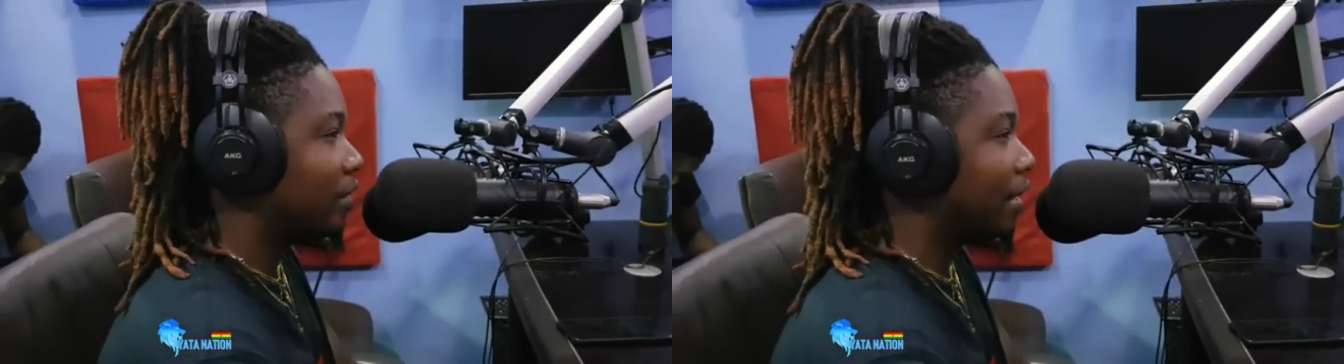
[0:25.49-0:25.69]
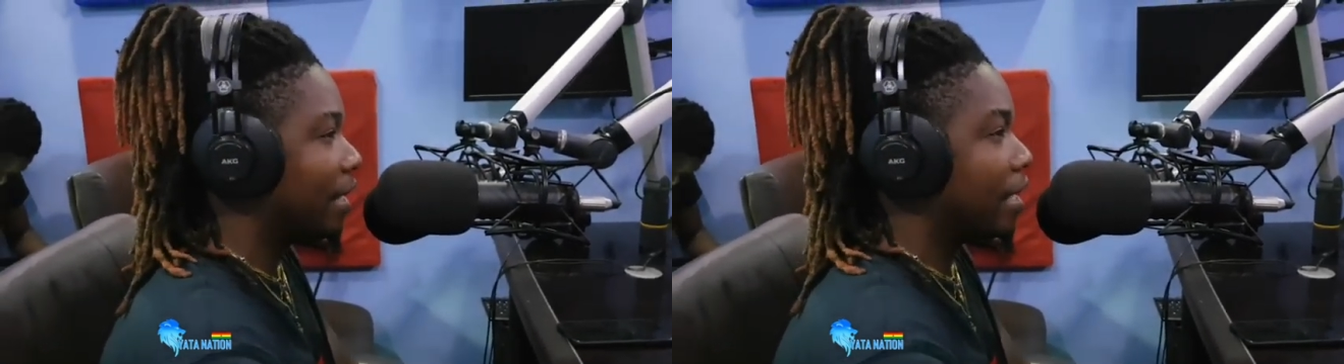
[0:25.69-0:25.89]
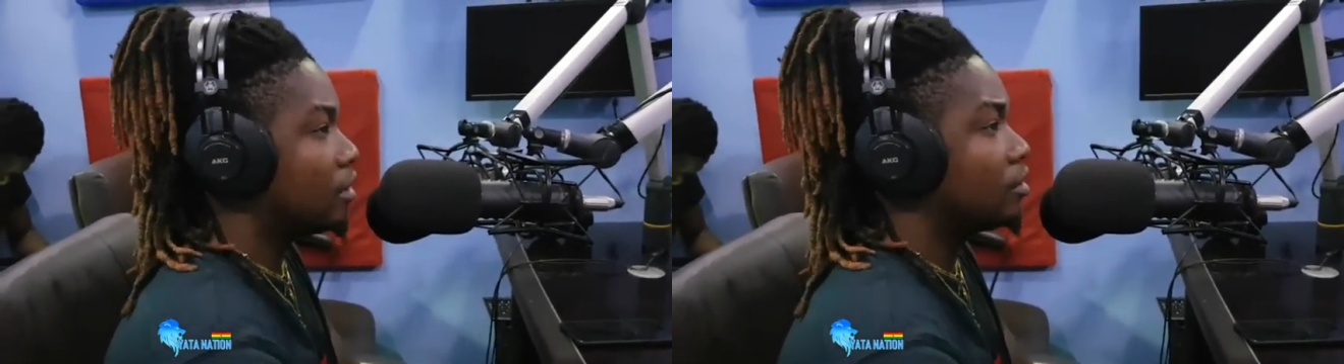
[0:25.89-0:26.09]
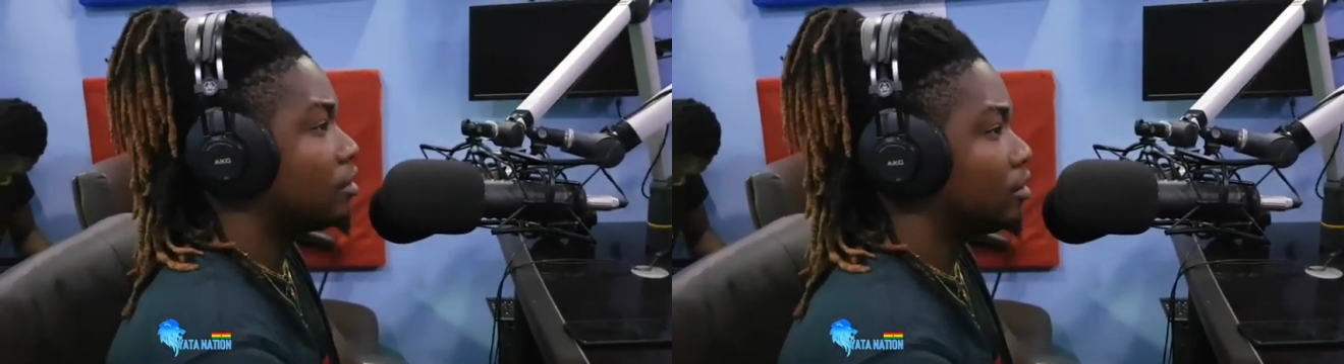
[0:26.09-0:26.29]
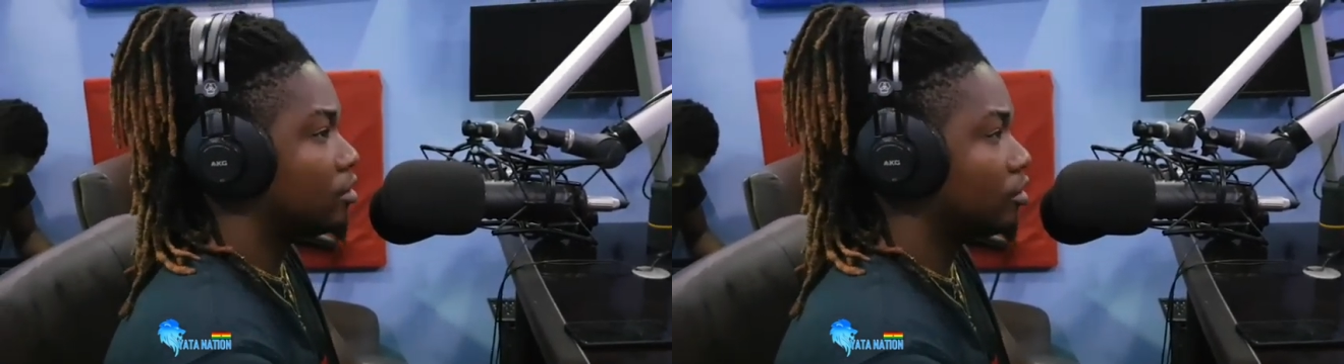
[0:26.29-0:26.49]
delay and
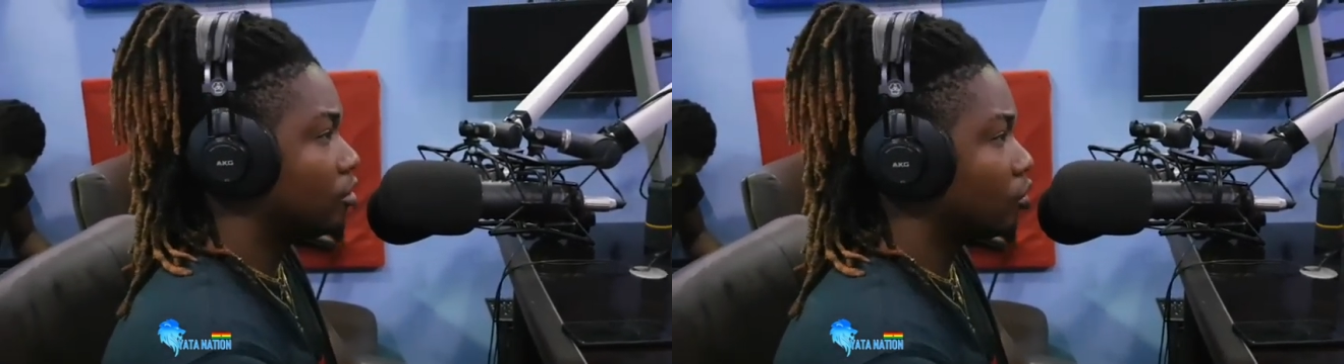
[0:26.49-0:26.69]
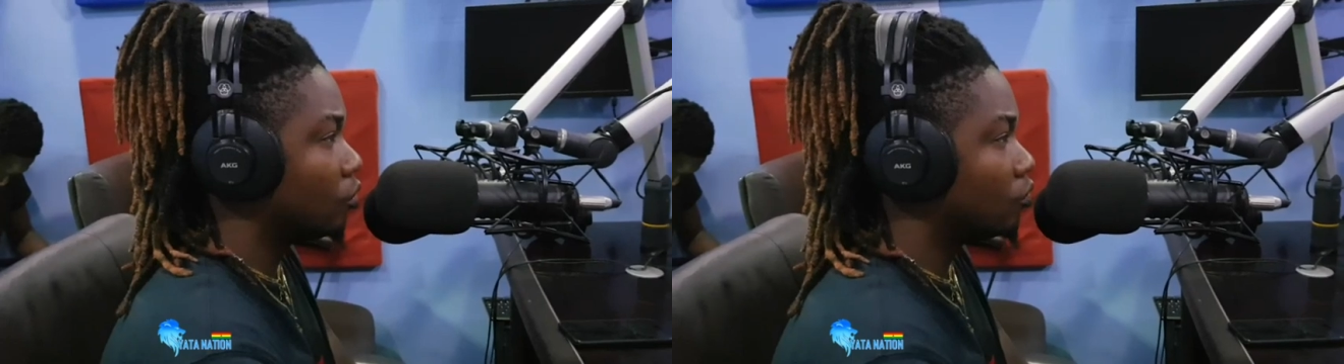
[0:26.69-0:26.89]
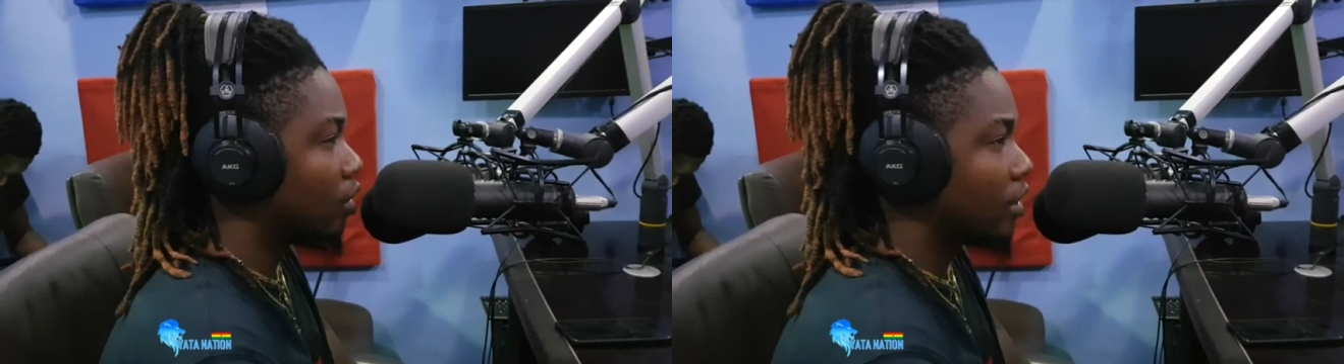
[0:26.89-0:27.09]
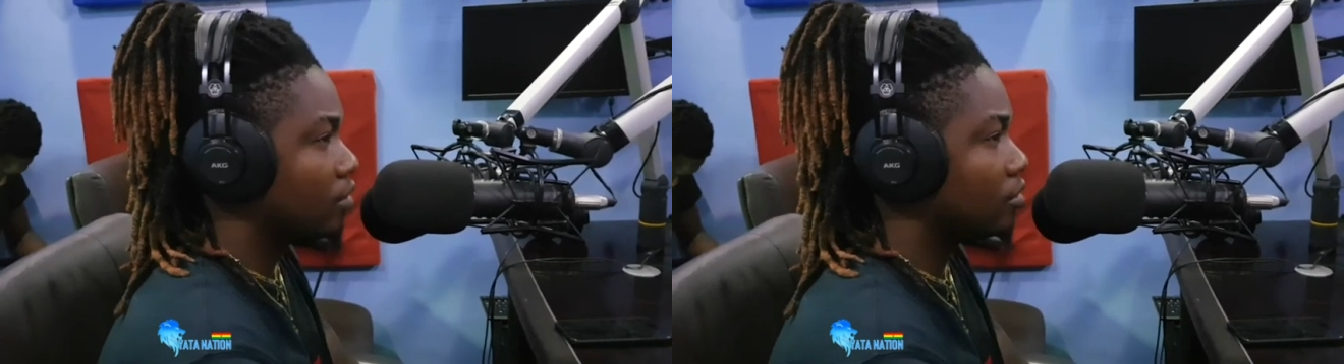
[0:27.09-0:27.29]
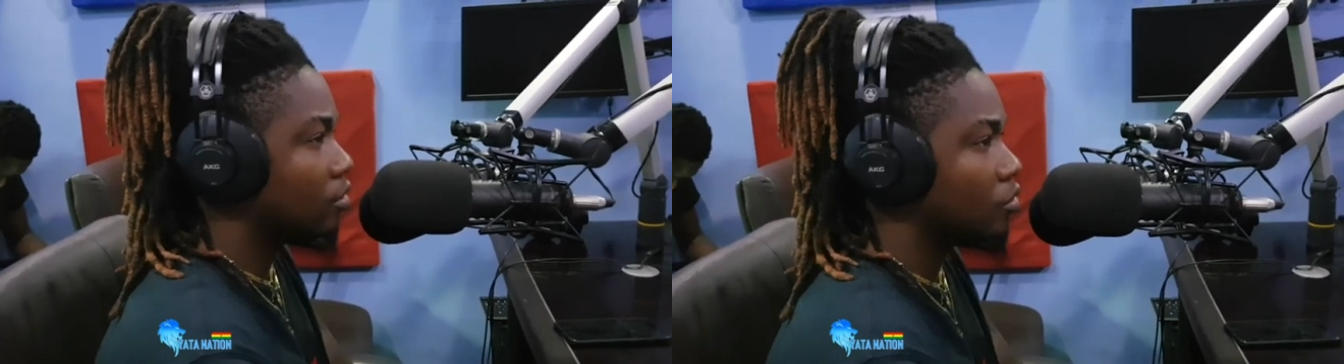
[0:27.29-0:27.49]
you know, like
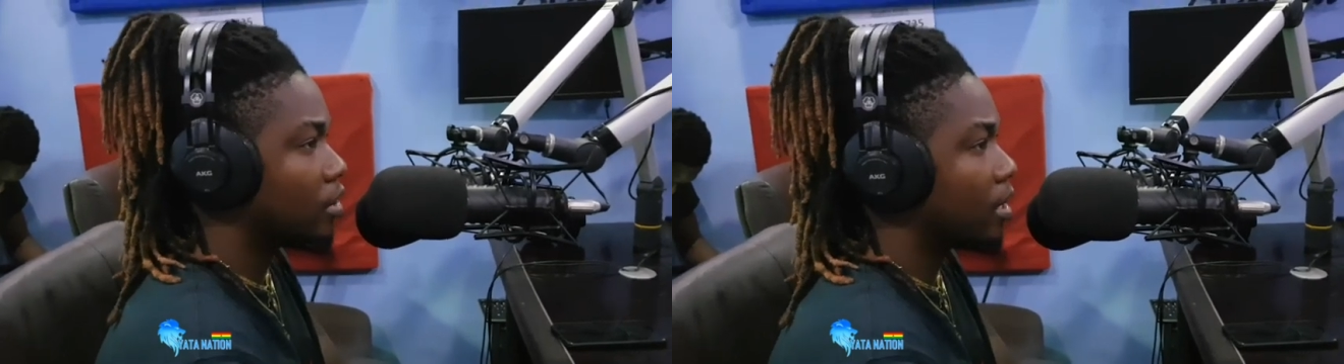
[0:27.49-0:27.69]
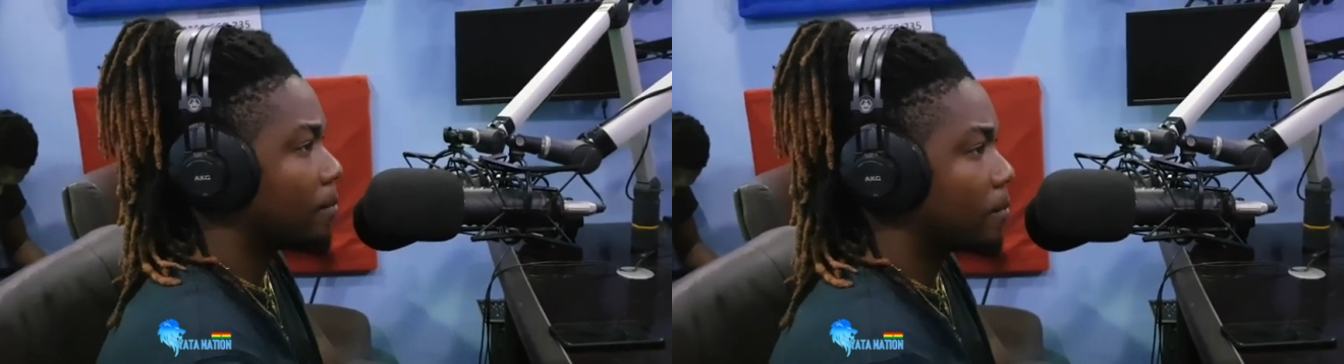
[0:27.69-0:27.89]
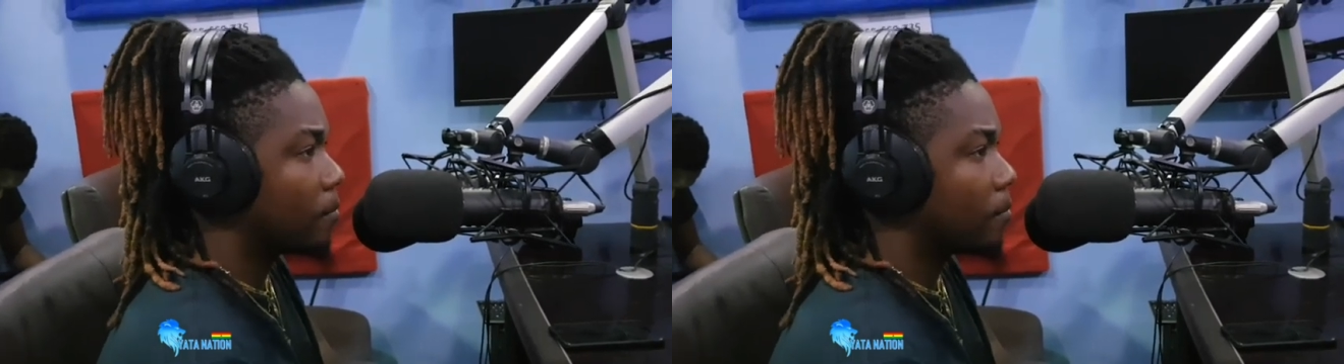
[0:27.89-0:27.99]
there's no time,